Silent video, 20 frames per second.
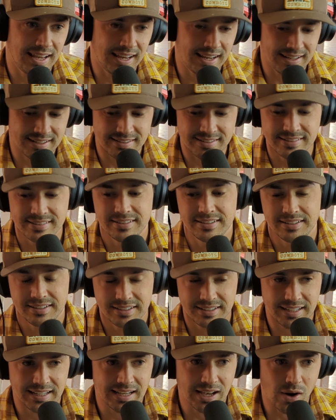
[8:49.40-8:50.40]
And
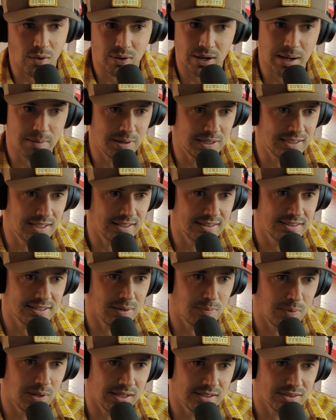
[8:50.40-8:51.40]
I'll come undone
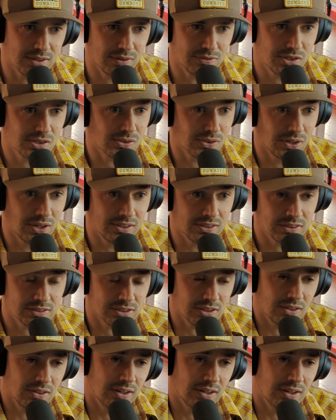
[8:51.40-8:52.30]
somewhere. So I've just learned not to